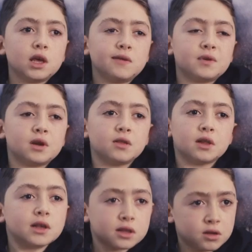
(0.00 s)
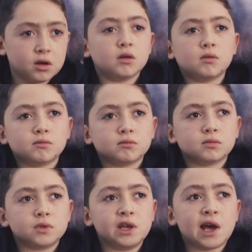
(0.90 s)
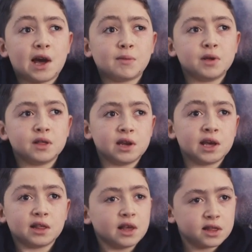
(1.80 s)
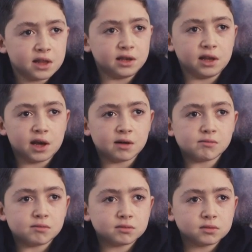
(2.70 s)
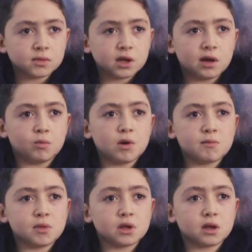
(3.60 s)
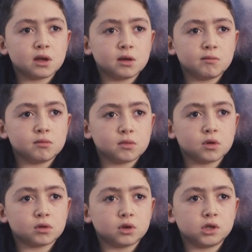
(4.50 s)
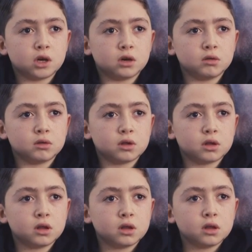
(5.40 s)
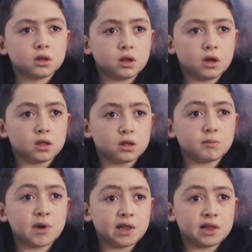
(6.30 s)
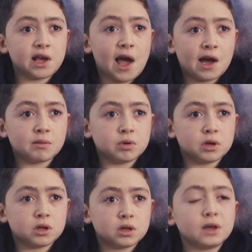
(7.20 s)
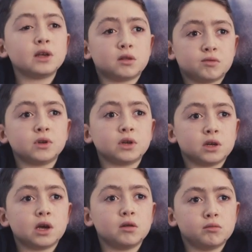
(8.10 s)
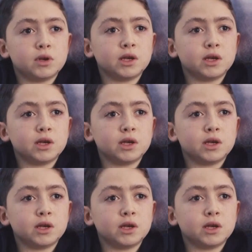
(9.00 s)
Even though that it's not the app hasn't existed yet, and when um, Dr. Charles does make the app, it's really going to help